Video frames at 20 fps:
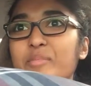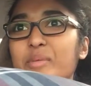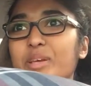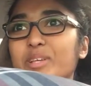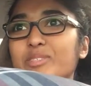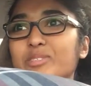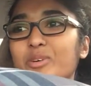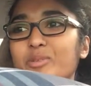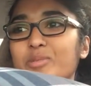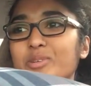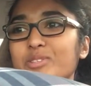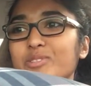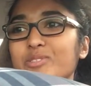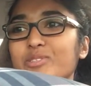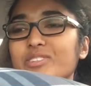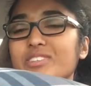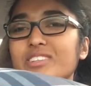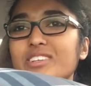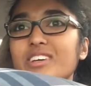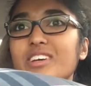makes so much
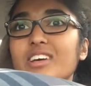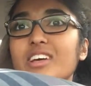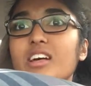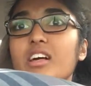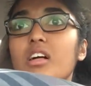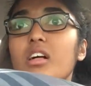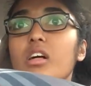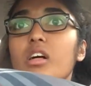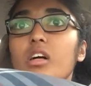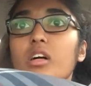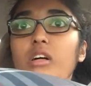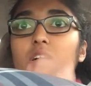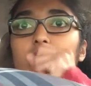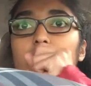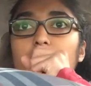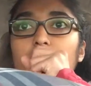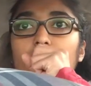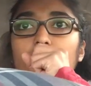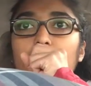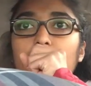
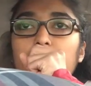noise.